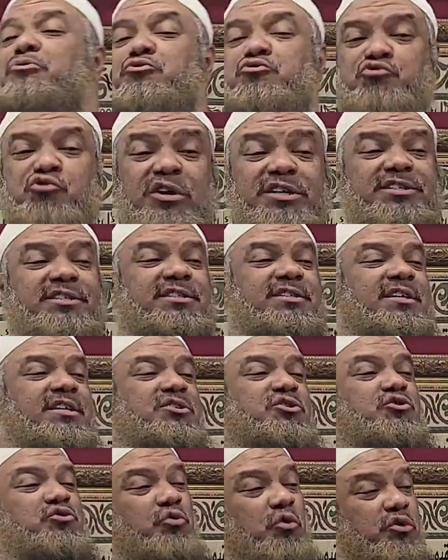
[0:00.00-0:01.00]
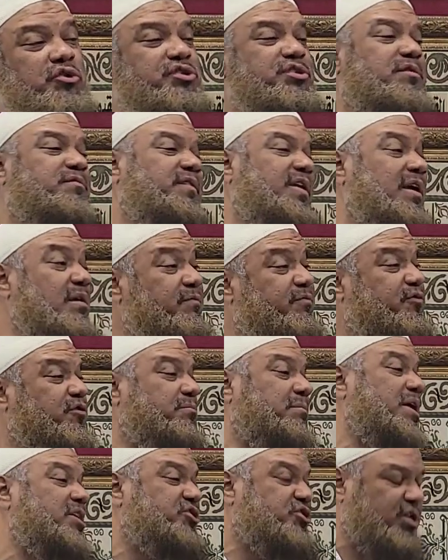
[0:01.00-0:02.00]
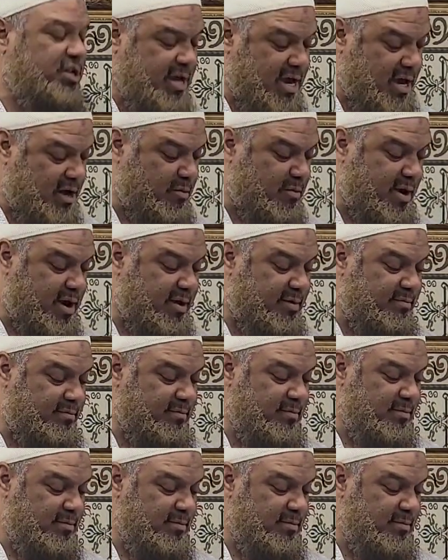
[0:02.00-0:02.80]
trusted source of information, Yahwan.